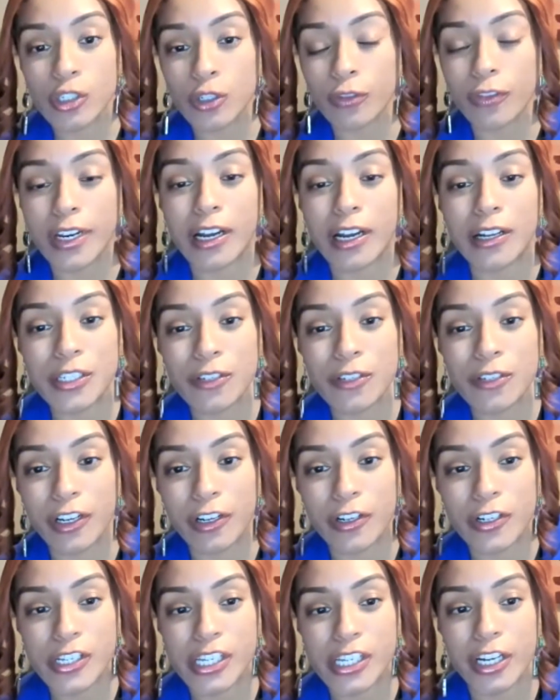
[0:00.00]
Juvenile
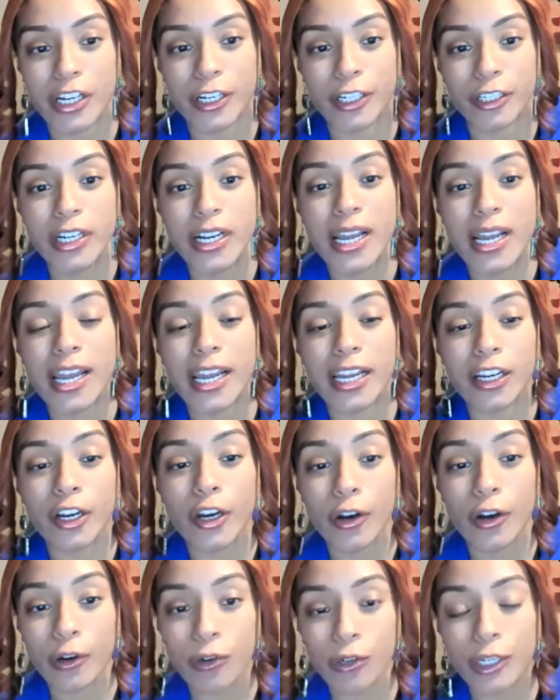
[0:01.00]
Defender Center and
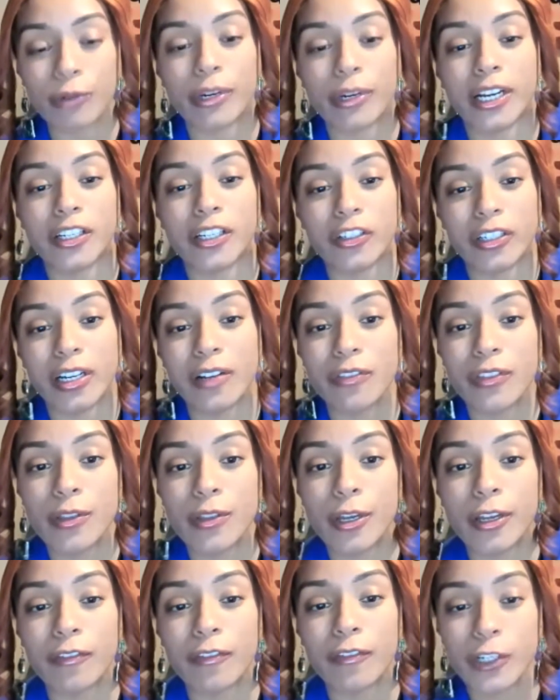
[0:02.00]
co-director of
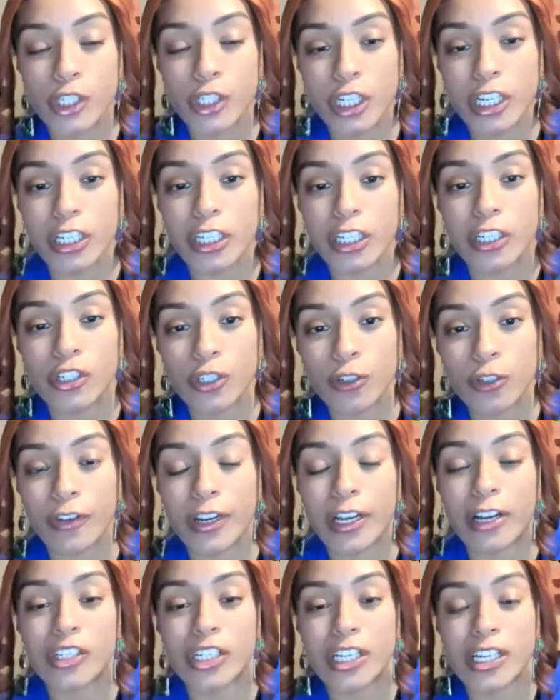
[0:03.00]
the Virginia
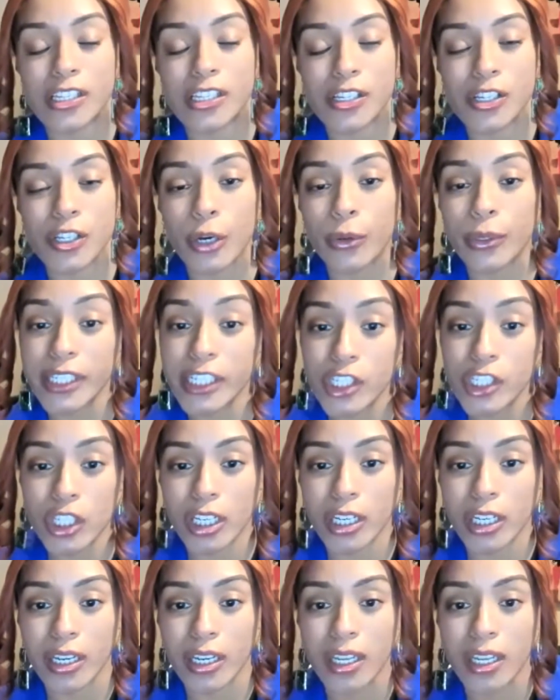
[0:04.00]
Juvenile Justice Coalition.
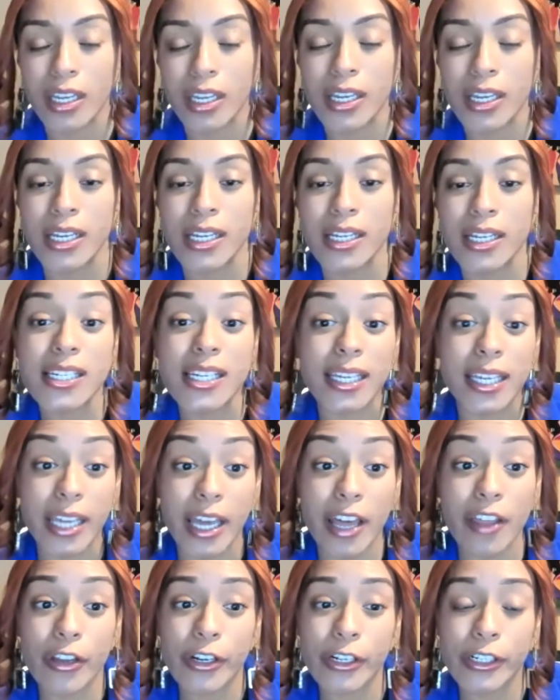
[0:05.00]

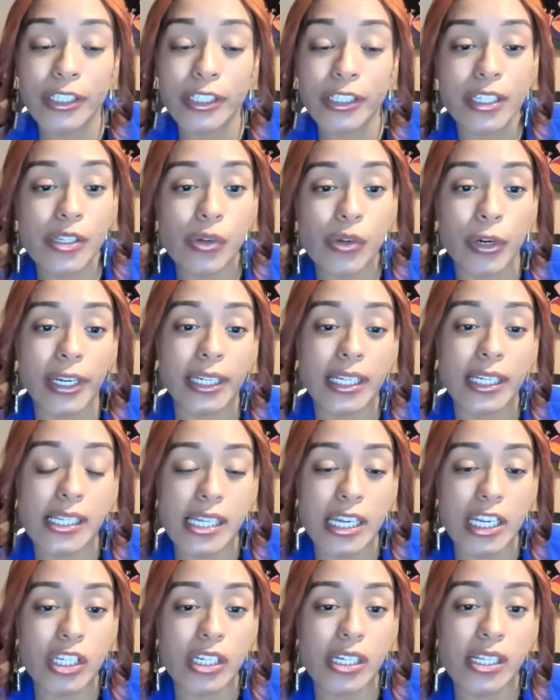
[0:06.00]
Together, these
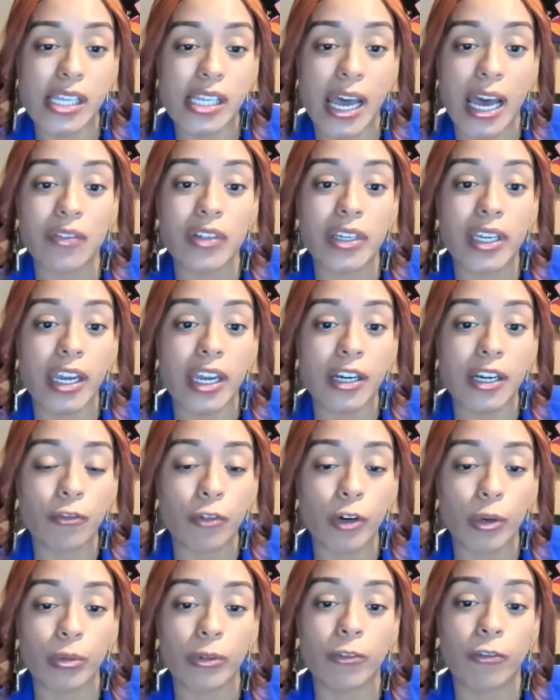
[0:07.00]
organizations advocated
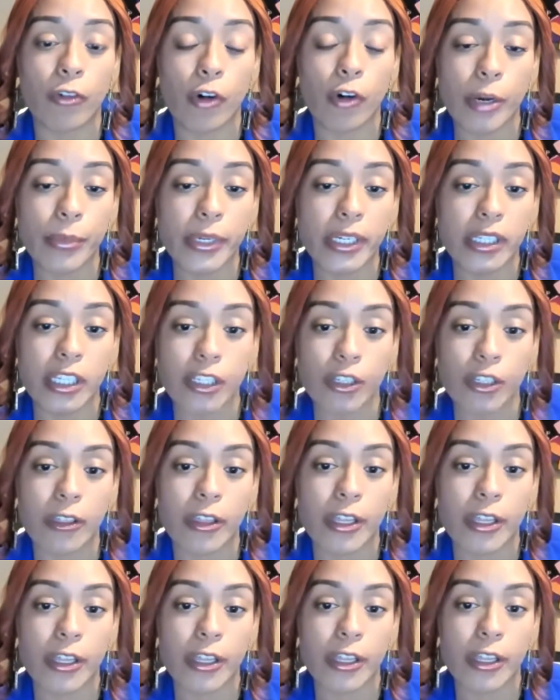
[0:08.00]
for reforming the youth
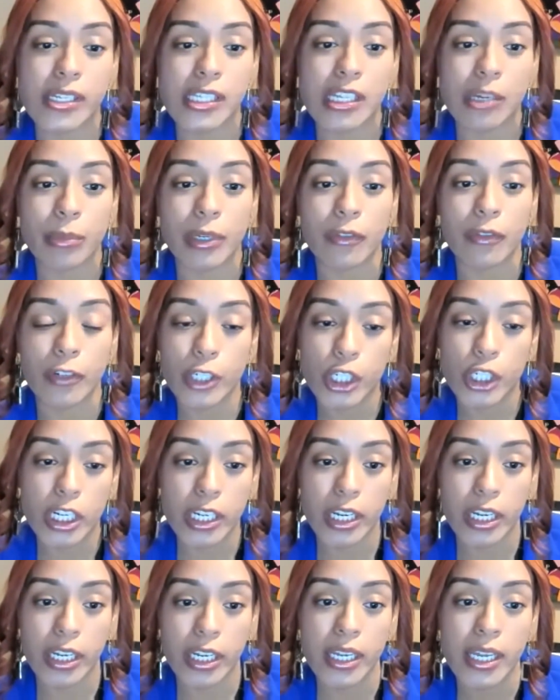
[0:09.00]
legal system in
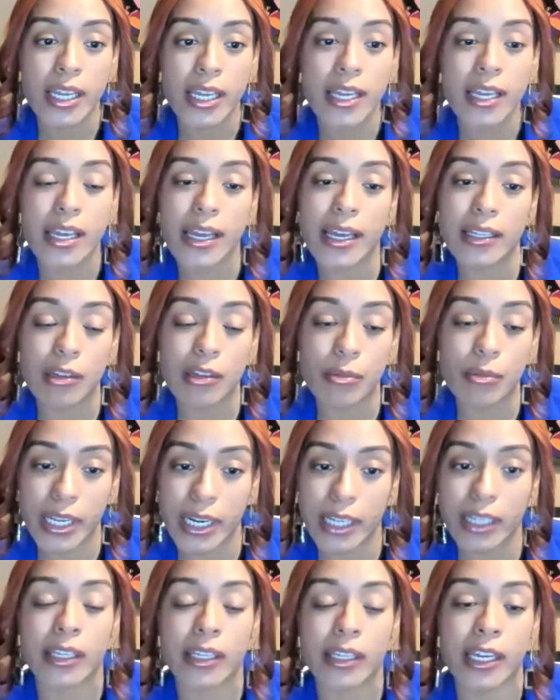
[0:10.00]
Virginia and the
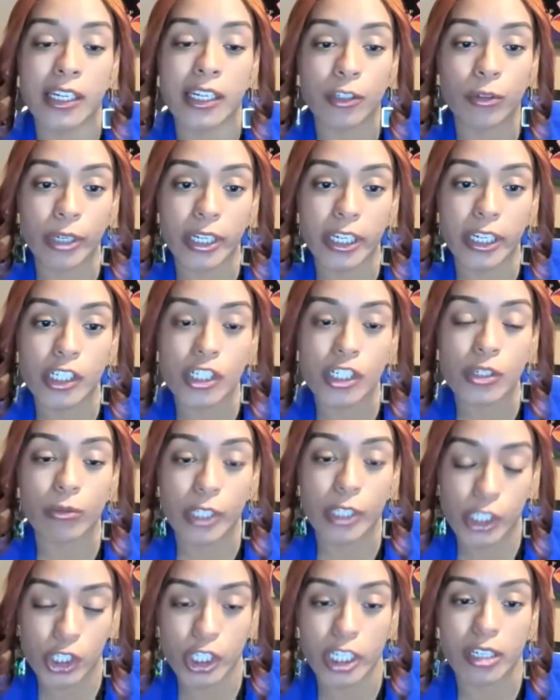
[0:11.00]
Mid-Atlantic
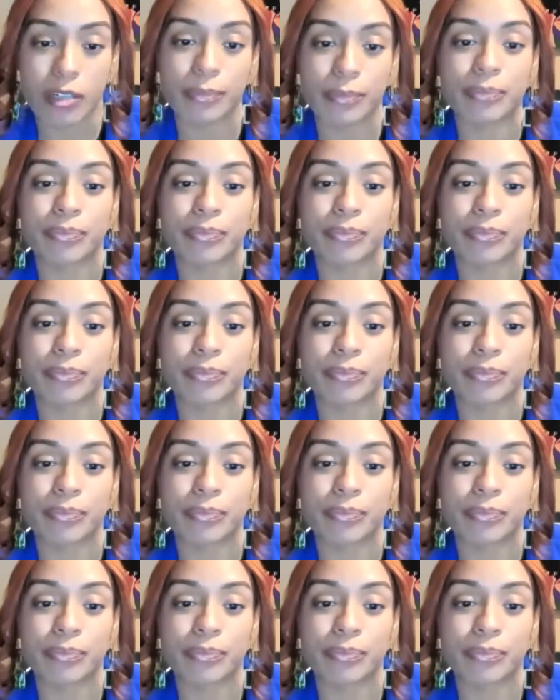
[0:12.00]
region.